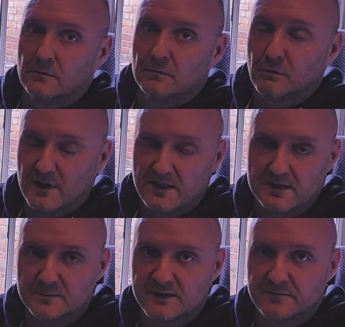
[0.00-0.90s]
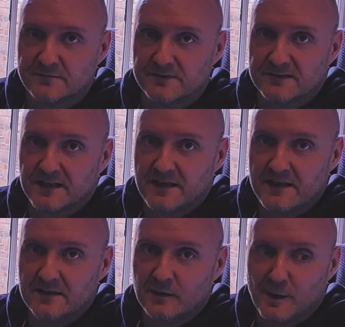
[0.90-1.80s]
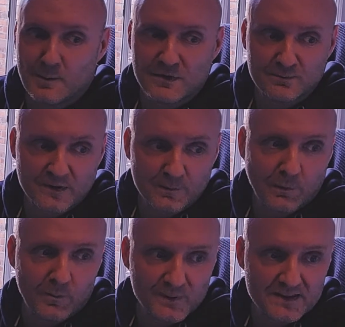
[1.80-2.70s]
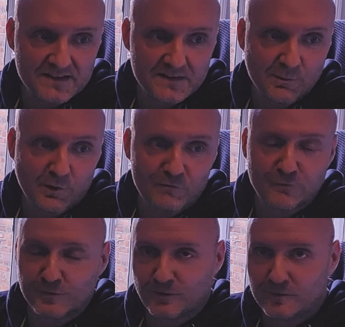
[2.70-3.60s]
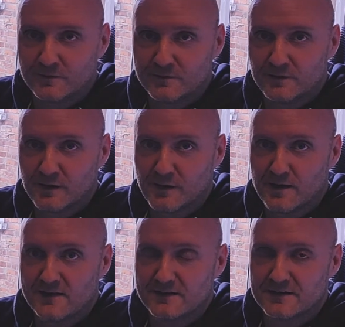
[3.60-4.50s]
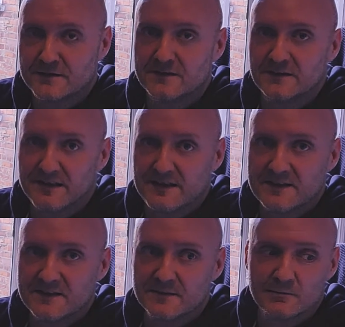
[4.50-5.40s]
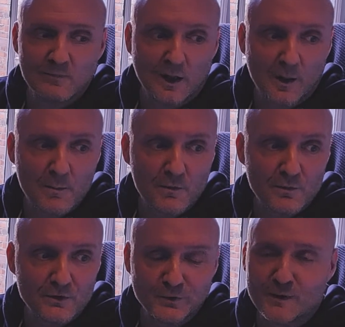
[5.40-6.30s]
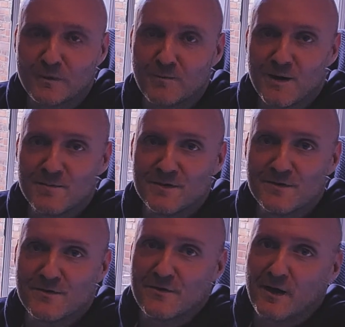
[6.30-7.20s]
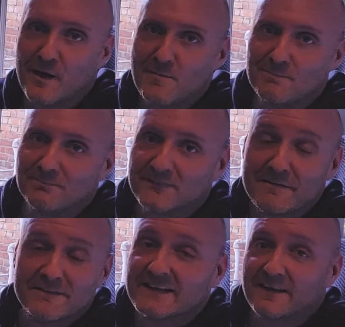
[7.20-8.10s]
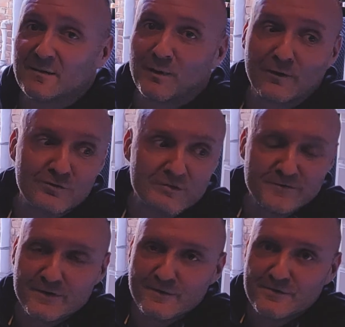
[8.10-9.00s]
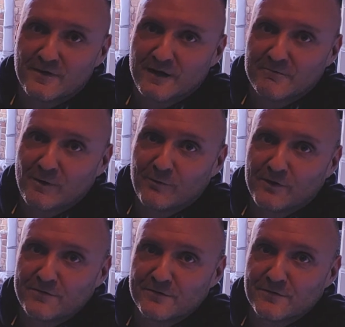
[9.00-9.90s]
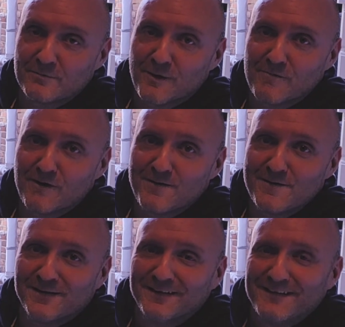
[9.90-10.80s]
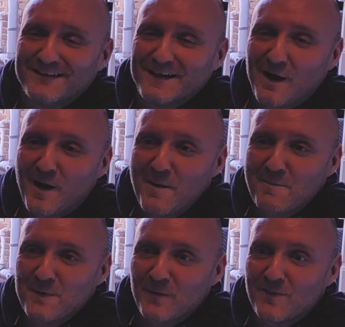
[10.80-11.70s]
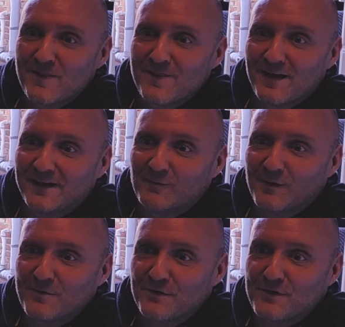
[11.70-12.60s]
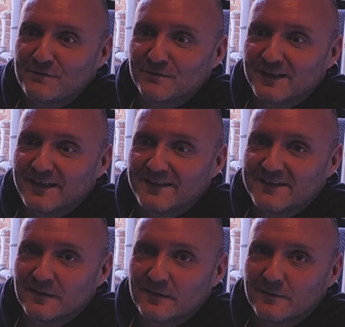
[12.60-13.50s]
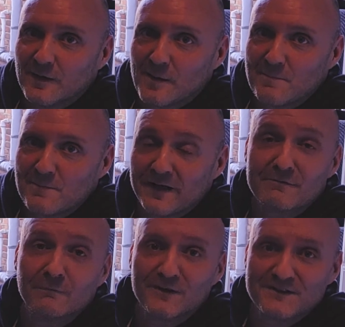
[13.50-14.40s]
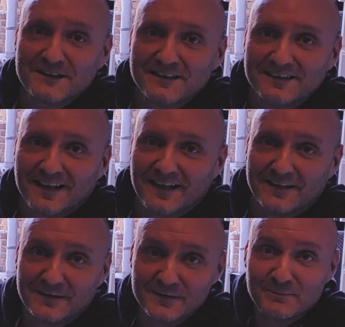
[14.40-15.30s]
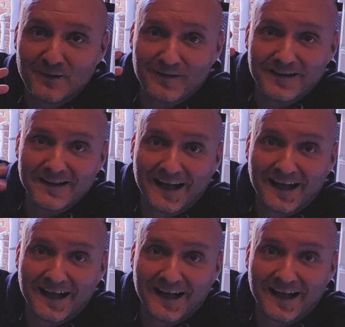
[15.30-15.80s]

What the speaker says: Right, that's me done for the day. It's been quite busy, quite full on, as it usually is. Some enjoyable moments. Never did get that policy reviewed, so that rolls over to tomorrow. But other than that, quite a successful day. So thanks for watching, and goodbye.